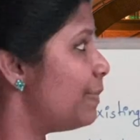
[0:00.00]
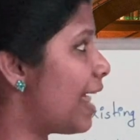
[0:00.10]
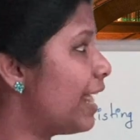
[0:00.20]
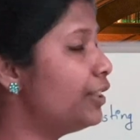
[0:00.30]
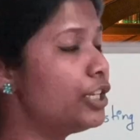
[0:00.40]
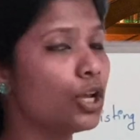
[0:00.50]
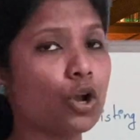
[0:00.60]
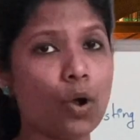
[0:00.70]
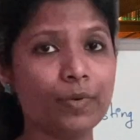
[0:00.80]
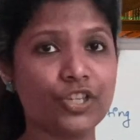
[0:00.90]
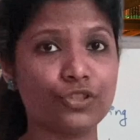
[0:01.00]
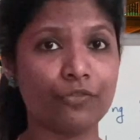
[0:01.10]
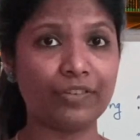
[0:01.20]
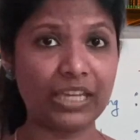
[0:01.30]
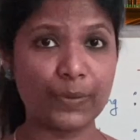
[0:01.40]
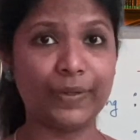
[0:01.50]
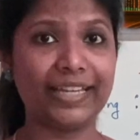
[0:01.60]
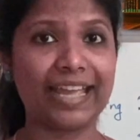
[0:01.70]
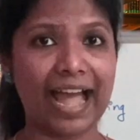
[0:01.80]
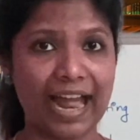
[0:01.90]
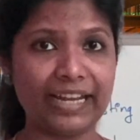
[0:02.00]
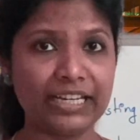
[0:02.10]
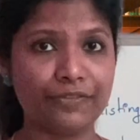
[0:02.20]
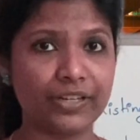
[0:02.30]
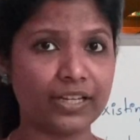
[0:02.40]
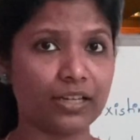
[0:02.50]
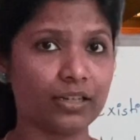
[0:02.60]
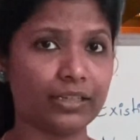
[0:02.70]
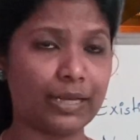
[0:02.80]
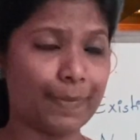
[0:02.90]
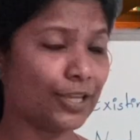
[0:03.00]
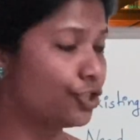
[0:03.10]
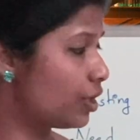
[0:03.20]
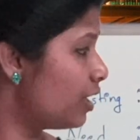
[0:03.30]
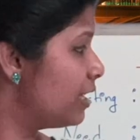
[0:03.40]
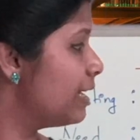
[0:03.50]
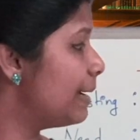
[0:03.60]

plan 3 a combination of equity and uh, debenture